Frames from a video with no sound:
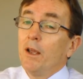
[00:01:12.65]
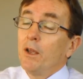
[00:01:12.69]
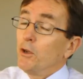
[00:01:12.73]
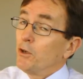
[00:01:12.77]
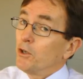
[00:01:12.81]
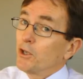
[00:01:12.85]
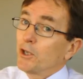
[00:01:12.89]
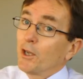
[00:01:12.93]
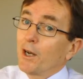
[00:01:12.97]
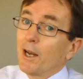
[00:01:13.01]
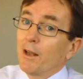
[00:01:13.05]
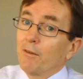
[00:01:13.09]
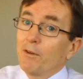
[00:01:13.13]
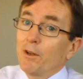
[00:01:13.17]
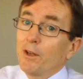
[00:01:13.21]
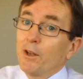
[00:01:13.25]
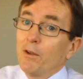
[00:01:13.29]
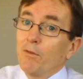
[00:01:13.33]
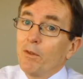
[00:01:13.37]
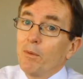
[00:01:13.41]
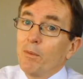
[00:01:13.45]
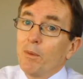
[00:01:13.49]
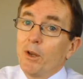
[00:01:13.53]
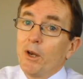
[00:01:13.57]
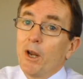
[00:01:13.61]
you still have to
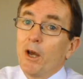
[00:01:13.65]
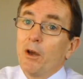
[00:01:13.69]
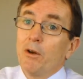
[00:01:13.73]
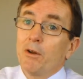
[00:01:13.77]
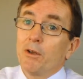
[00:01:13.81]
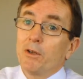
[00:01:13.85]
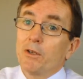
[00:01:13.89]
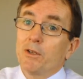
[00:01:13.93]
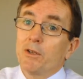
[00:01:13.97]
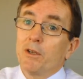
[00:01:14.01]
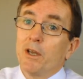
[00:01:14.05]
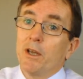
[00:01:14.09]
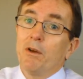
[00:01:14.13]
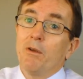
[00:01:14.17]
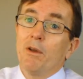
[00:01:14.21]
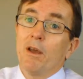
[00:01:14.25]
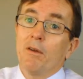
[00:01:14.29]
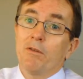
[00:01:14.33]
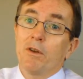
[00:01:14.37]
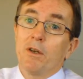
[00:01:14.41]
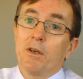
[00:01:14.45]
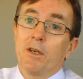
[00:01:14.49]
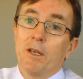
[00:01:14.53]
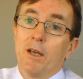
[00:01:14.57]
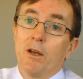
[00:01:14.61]
give them the notice and you
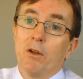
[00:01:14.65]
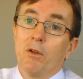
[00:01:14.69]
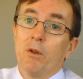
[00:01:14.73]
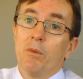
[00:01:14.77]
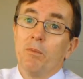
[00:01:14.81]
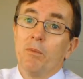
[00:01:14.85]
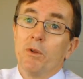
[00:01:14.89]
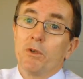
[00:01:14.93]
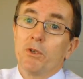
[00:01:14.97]
have to tell them